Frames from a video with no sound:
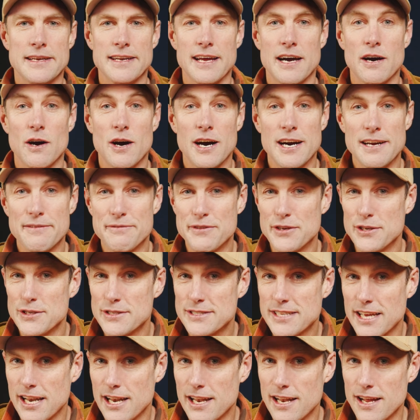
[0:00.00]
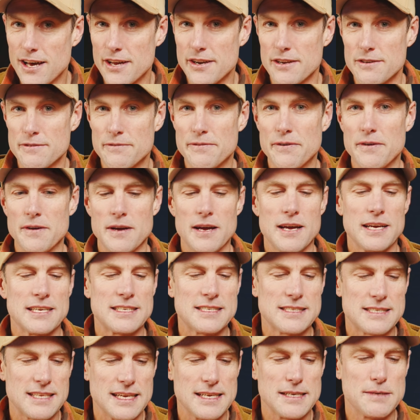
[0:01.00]
Now, I've used a lot of
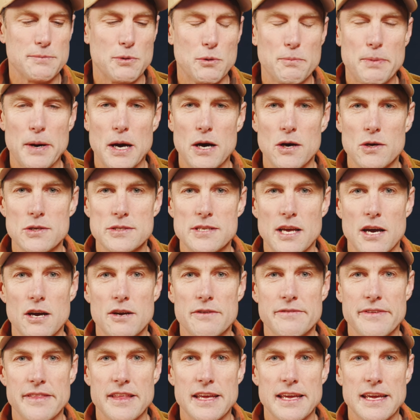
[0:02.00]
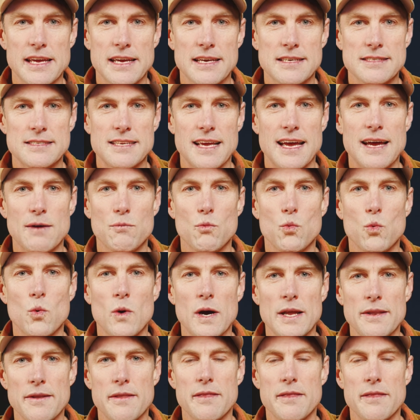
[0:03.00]
extendable poles over the years, and one